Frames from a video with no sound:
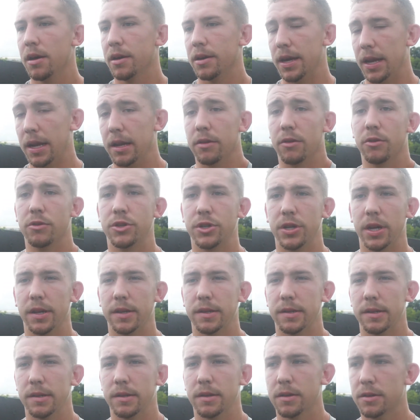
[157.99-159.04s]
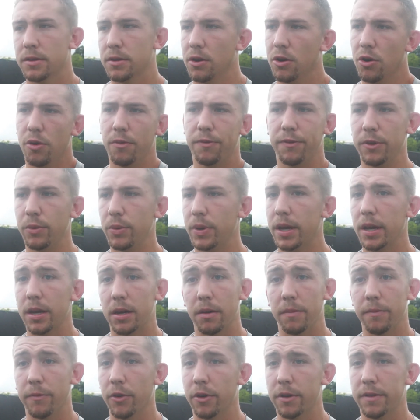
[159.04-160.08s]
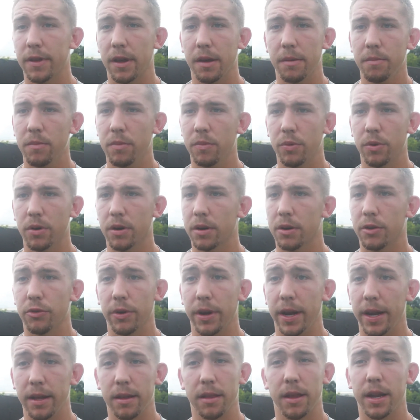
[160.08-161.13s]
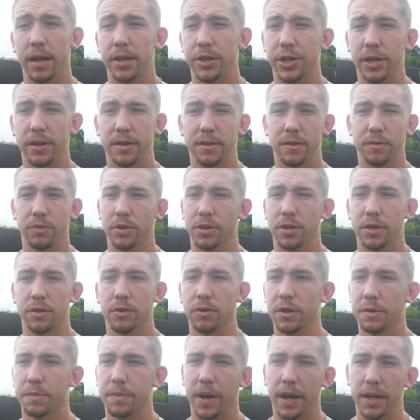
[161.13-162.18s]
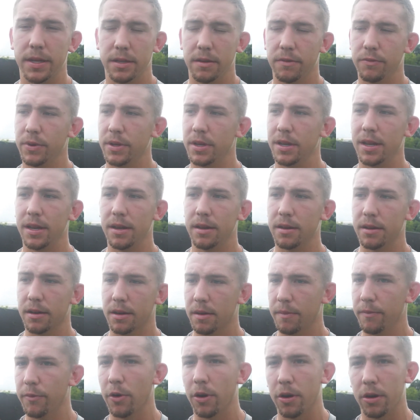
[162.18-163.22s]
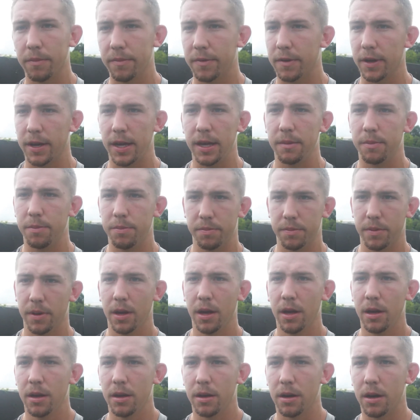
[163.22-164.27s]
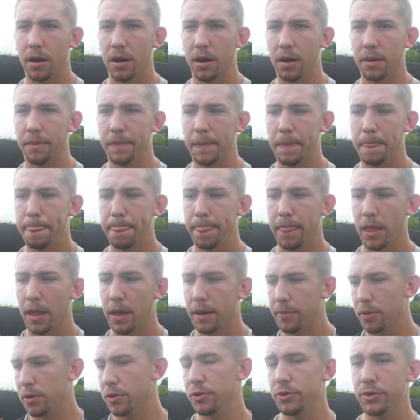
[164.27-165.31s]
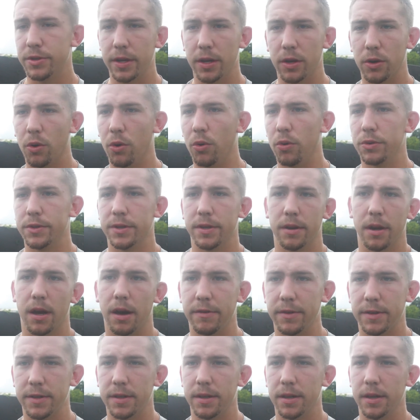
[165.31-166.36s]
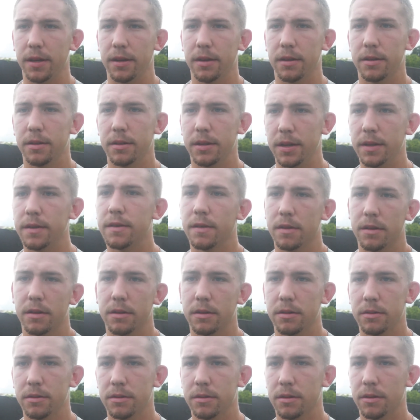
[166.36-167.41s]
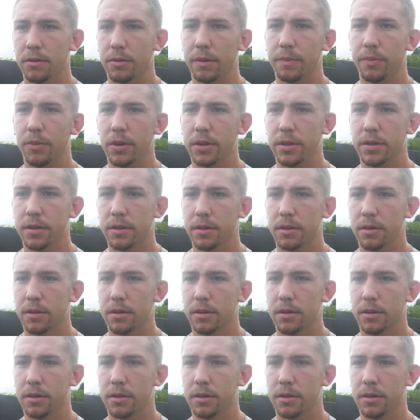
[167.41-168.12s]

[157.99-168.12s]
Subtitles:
getting those chances. So hopefully, we can convert them. We're creating a lot of chances, which is always positive. We need to convert them to keep. Producing goals and obviously lead to the 3 points.